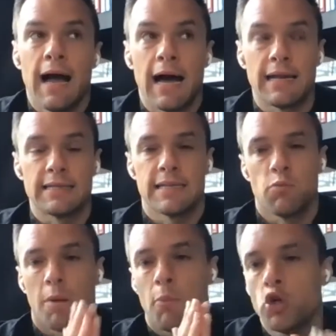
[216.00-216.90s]
And I did
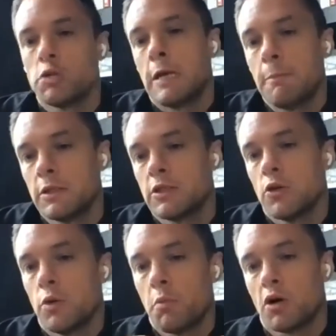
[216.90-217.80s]
what most people
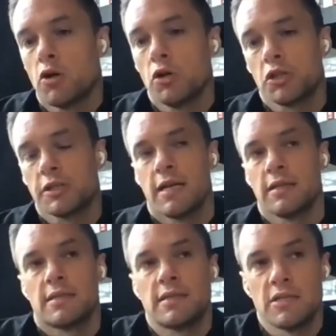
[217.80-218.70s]
do and what culture
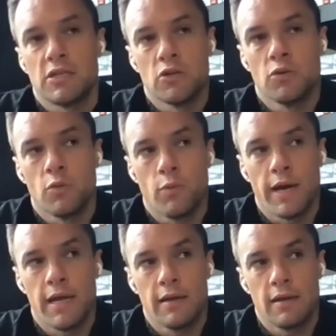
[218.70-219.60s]
tells us to do
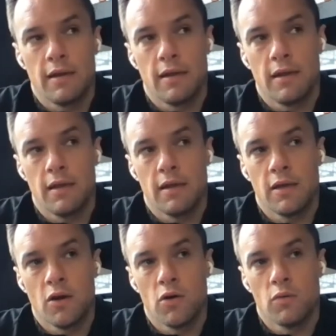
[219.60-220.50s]
when, you
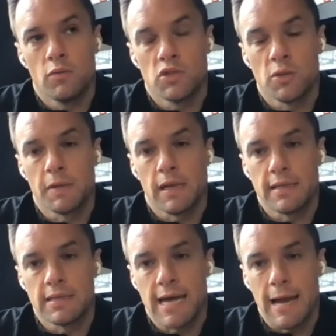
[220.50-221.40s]
know, something like
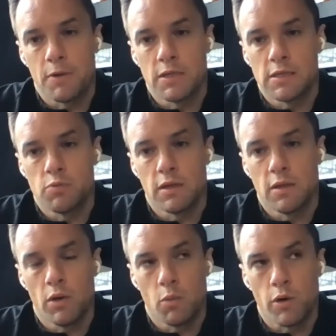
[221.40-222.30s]
this happens, when,
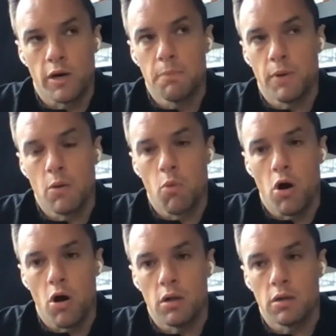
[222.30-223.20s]
when we're hit by a
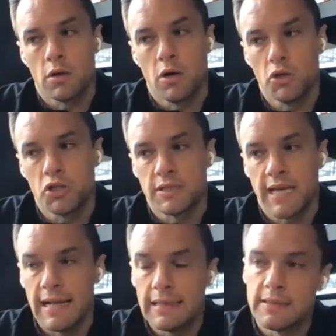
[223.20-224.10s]
wall, culture
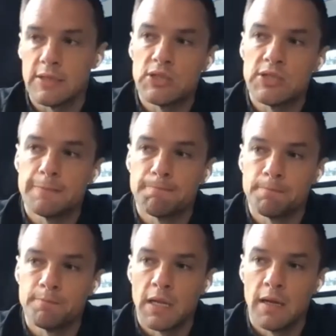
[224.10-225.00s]
tells us
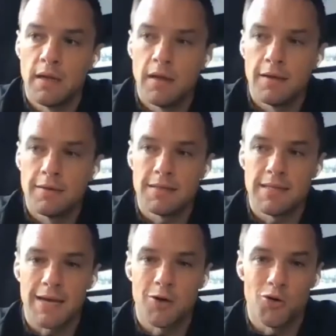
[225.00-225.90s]
to
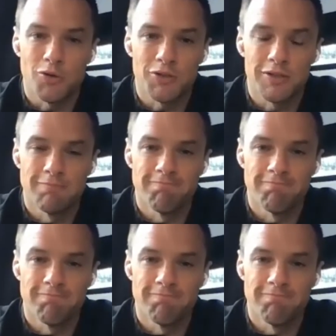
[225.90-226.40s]
set goals.